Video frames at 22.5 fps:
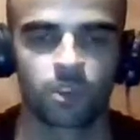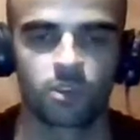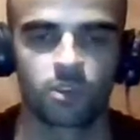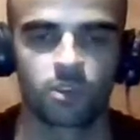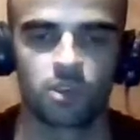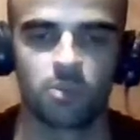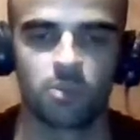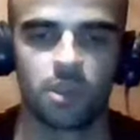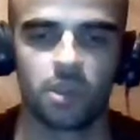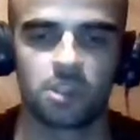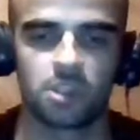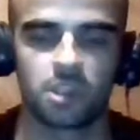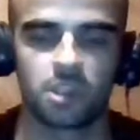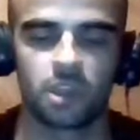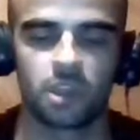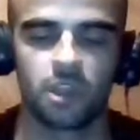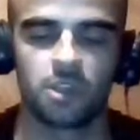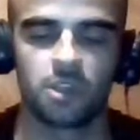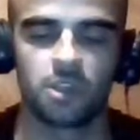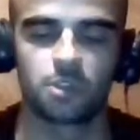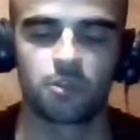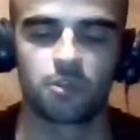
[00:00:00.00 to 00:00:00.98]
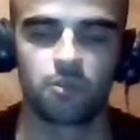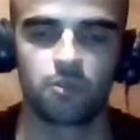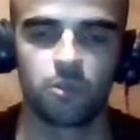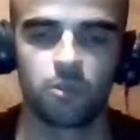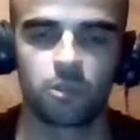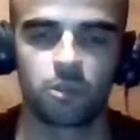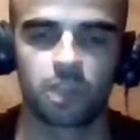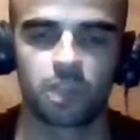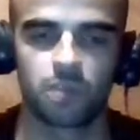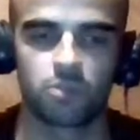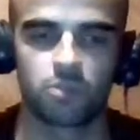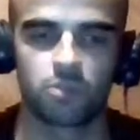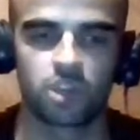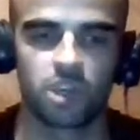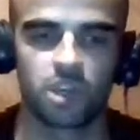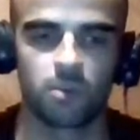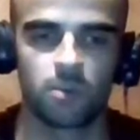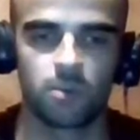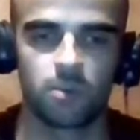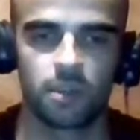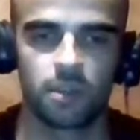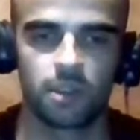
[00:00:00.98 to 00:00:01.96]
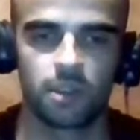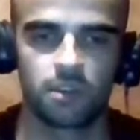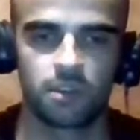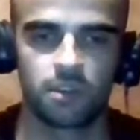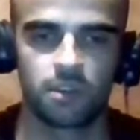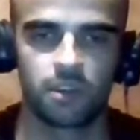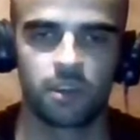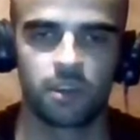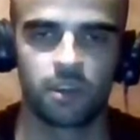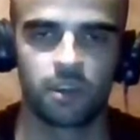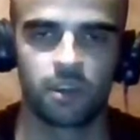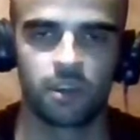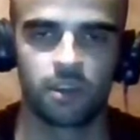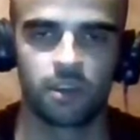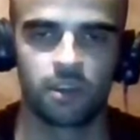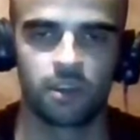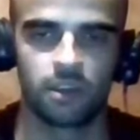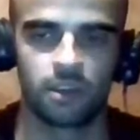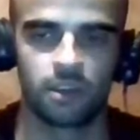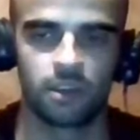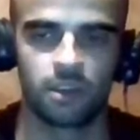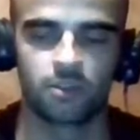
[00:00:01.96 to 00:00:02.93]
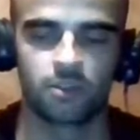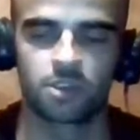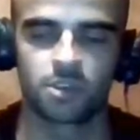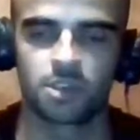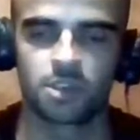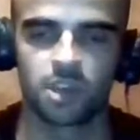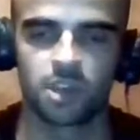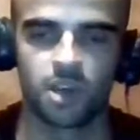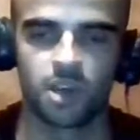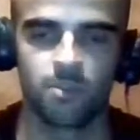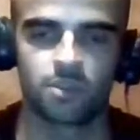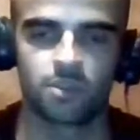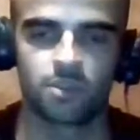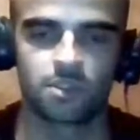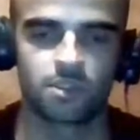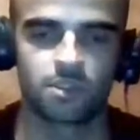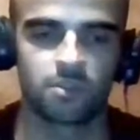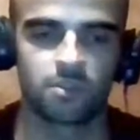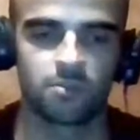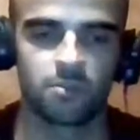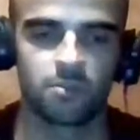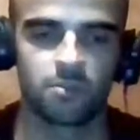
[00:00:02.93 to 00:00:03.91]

So basically, it's a full-time job that never stops,